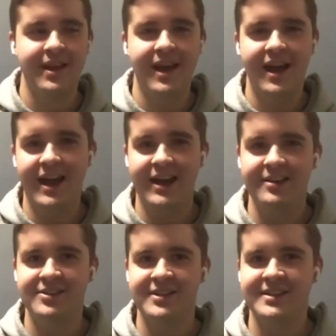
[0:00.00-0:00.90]

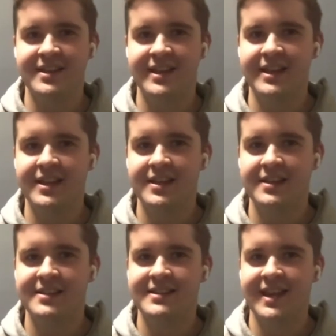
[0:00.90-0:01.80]
I'll just like
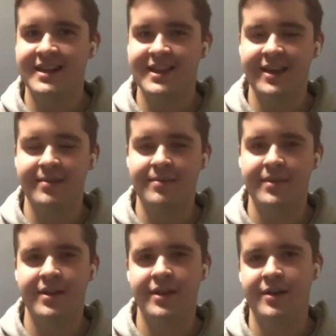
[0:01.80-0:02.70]
send
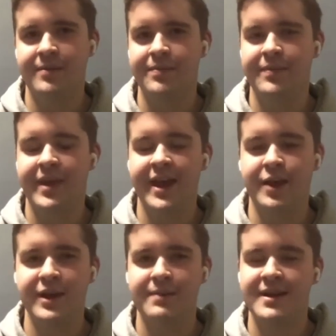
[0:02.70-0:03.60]
them um, a
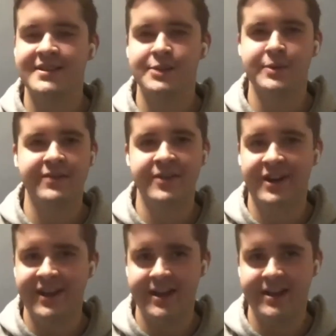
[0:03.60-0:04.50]
quick message
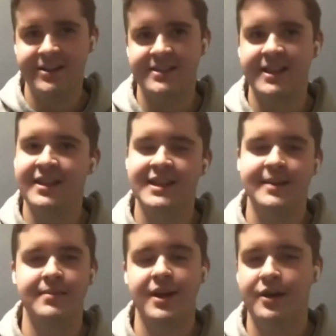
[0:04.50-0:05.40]
beforehand and just like let
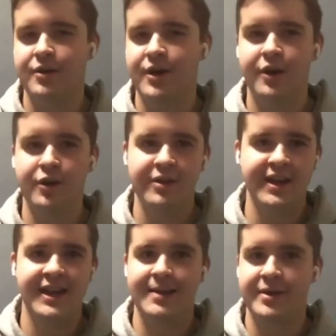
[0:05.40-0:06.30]
them know, oh,
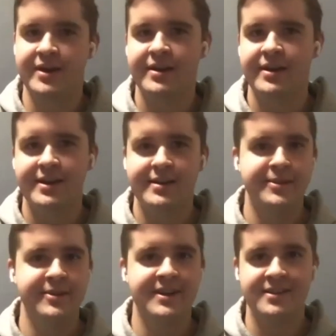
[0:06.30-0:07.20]
like I'm a
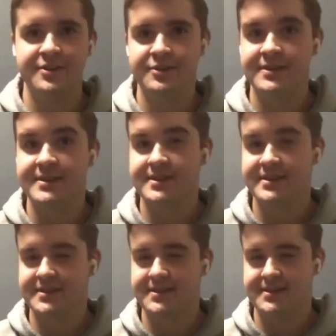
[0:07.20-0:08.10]
person who
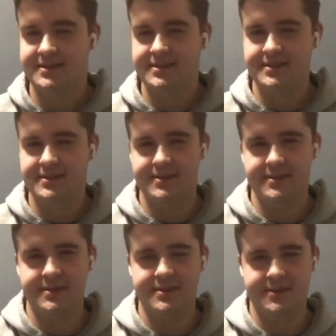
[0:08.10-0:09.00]

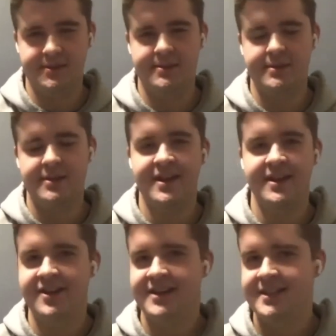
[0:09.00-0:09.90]

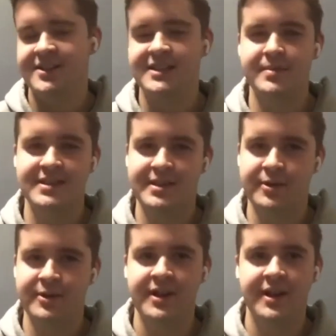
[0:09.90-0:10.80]
stutters. That just means it will